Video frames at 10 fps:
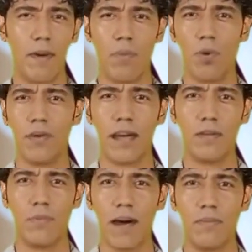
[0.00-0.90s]
The more
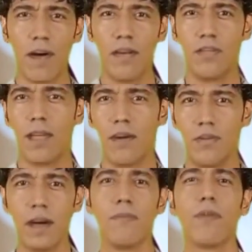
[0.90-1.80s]
these red blood
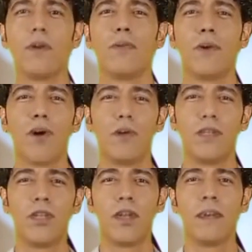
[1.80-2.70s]
cells are filled with
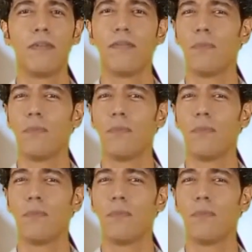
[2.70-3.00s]
oxygen,